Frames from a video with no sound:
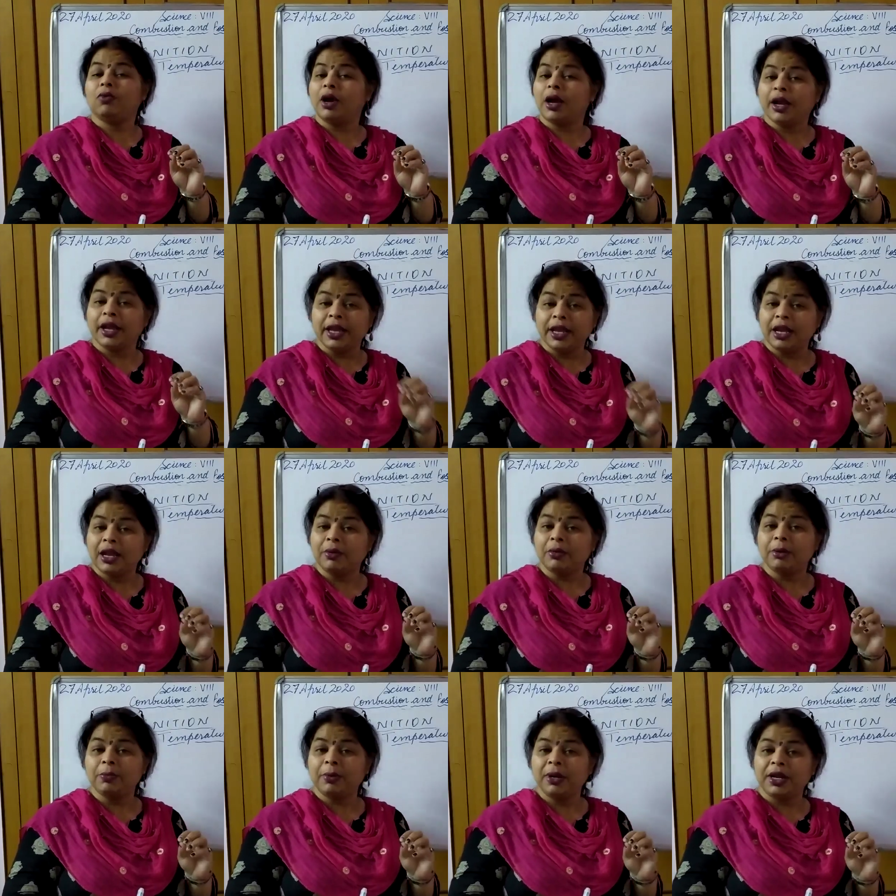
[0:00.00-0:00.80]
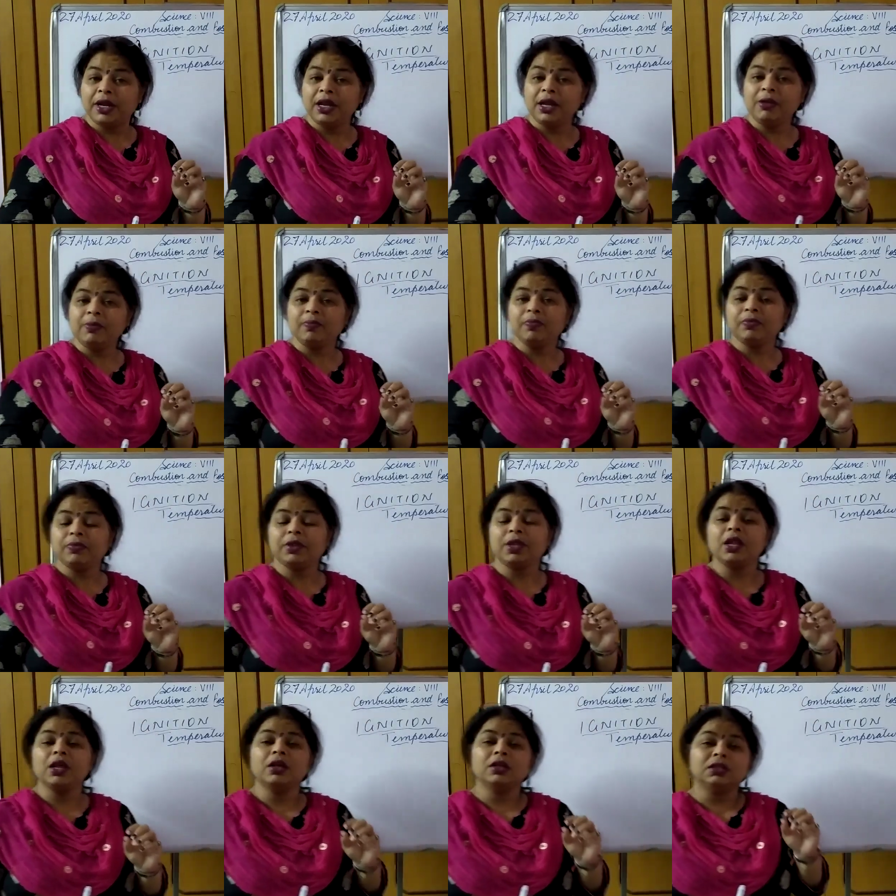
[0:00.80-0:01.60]
again I am repeating,
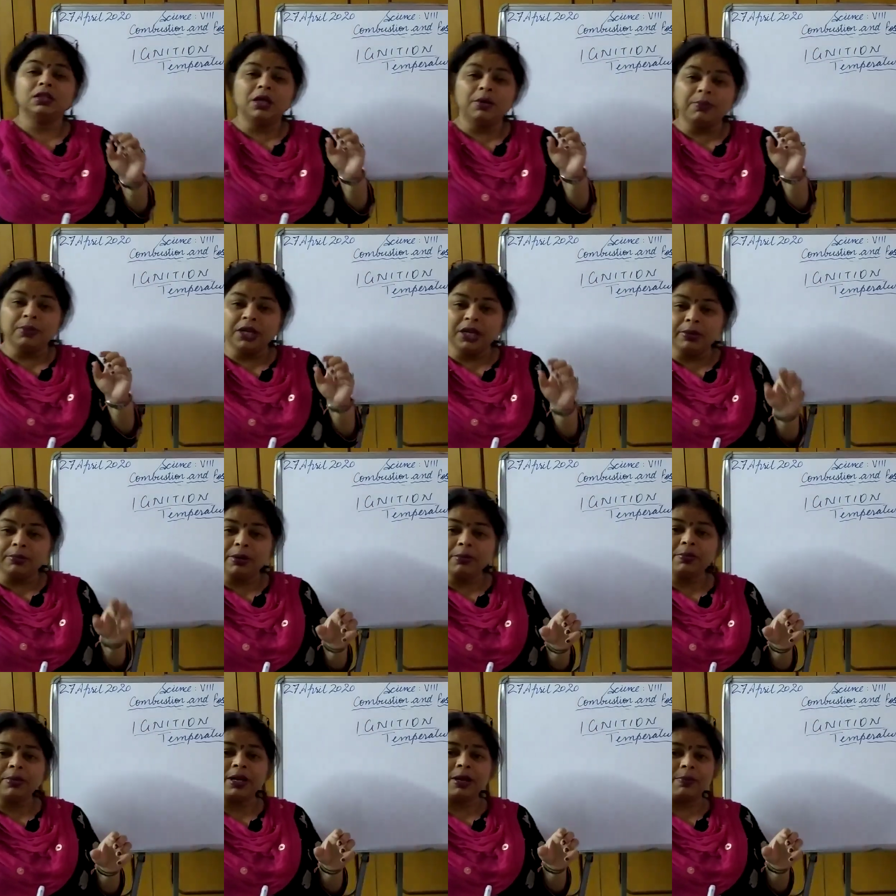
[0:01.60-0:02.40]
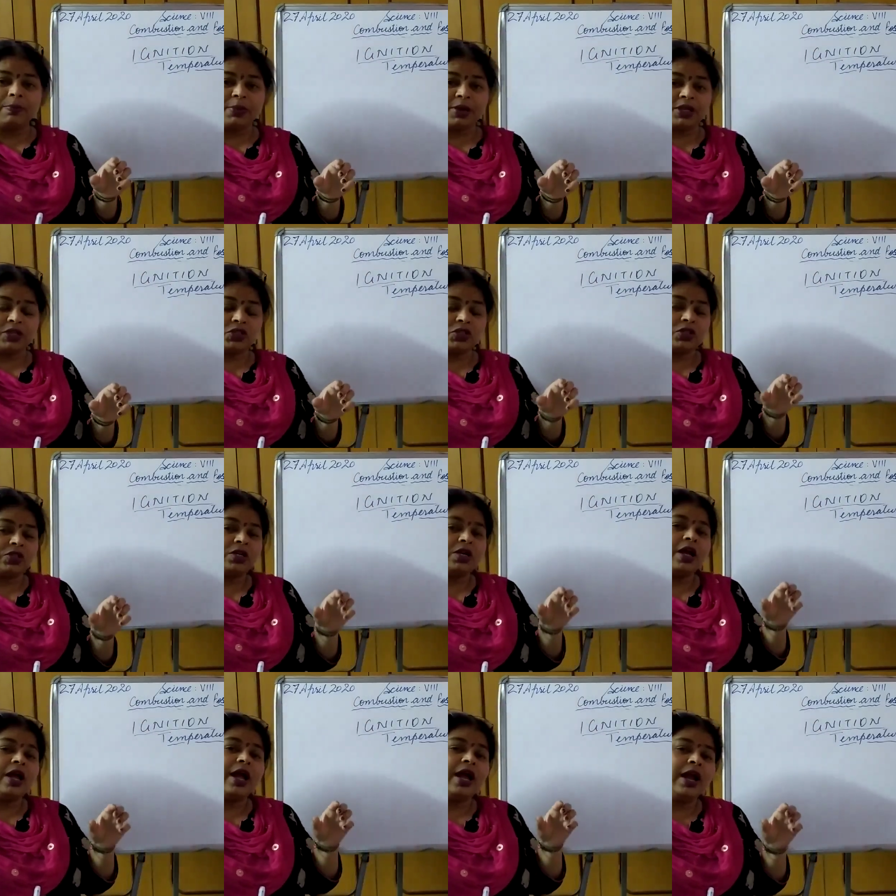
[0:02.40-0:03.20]
the minimum
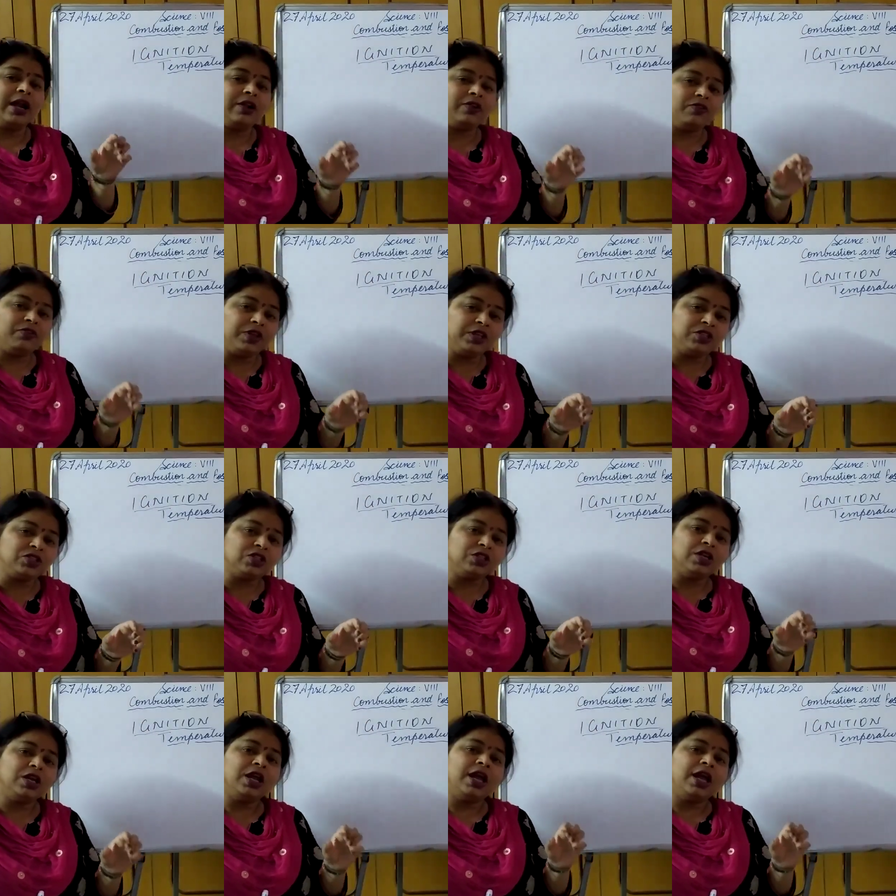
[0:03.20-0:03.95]
temperature at which